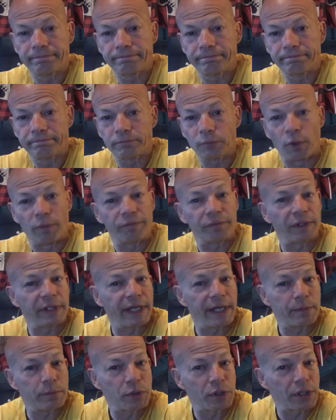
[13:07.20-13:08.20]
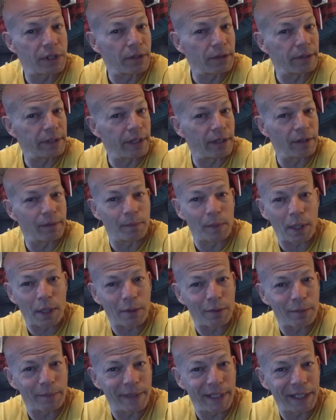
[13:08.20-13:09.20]
hopefully I'm still here tomorrow
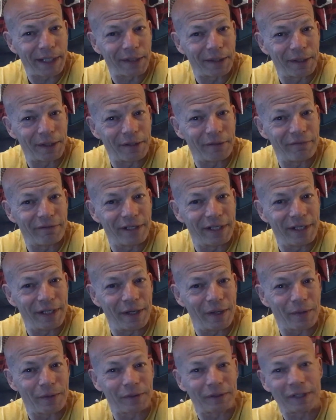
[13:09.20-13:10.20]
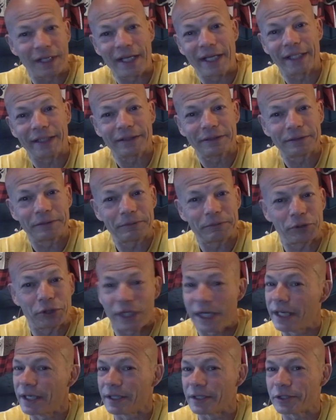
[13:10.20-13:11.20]
making another video. Like,
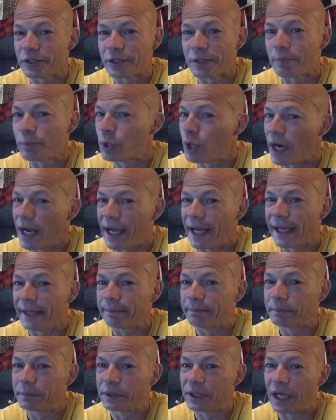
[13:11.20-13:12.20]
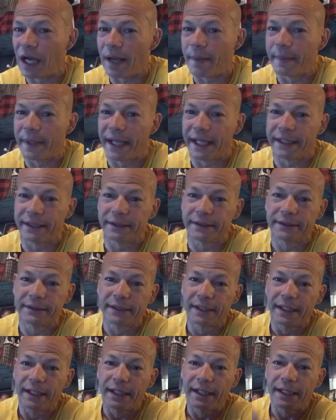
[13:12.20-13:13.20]
share, subscribe, comment,
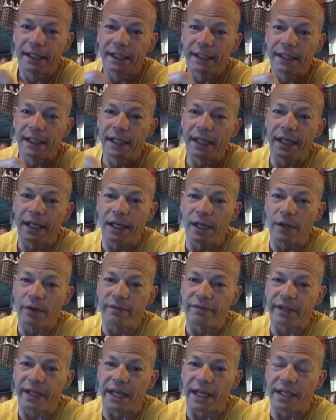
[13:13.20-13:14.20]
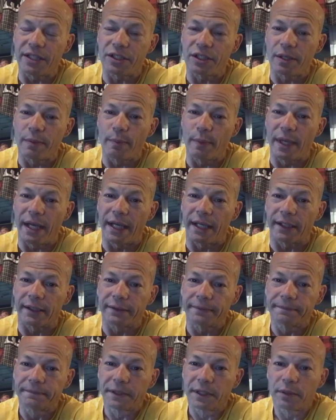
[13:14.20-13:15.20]
notification bell.
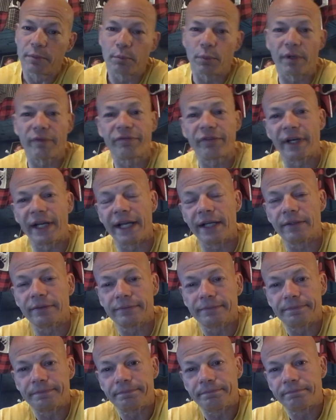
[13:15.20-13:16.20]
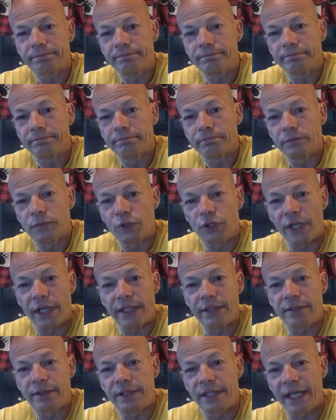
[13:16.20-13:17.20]
But for now,
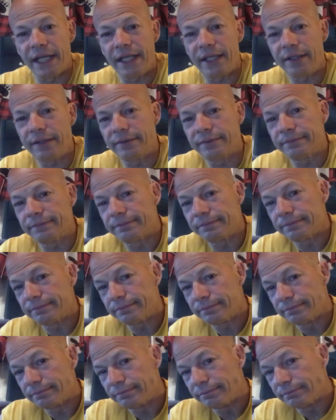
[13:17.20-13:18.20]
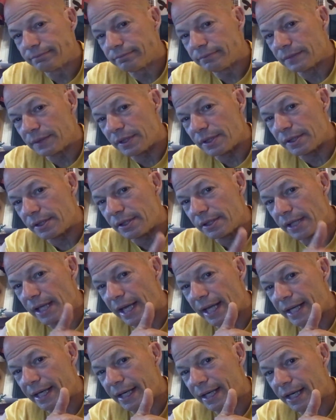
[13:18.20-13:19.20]
JT,
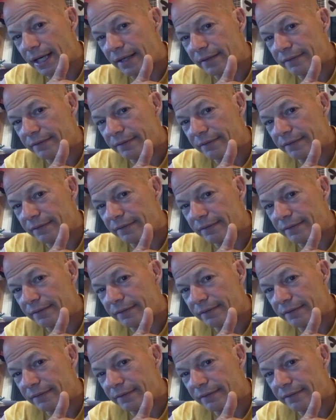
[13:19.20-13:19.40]
signing off.